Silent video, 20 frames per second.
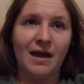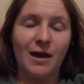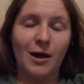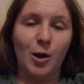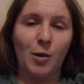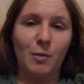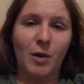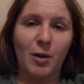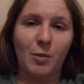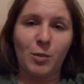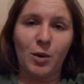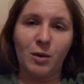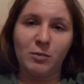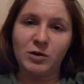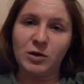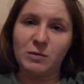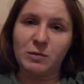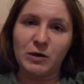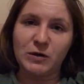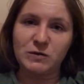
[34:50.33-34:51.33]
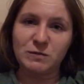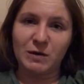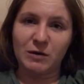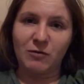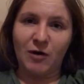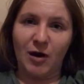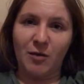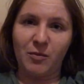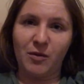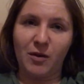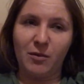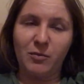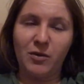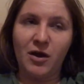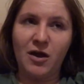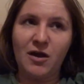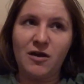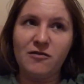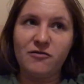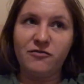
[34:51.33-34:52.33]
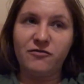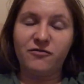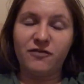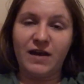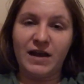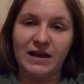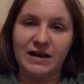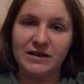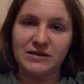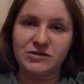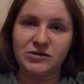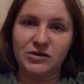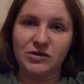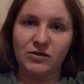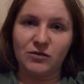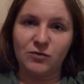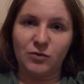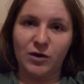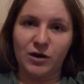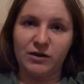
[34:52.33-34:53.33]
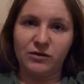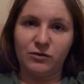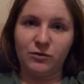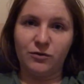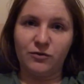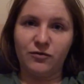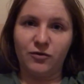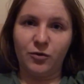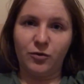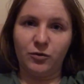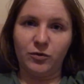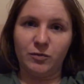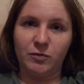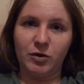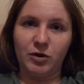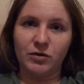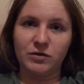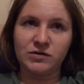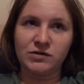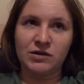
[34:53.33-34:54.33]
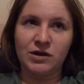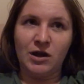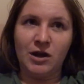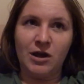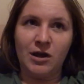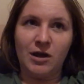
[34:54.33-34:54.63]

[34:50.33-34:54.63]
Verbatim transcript: Um, I'm, I'm going to post my wrap up fairly soon of what I thought for all the books.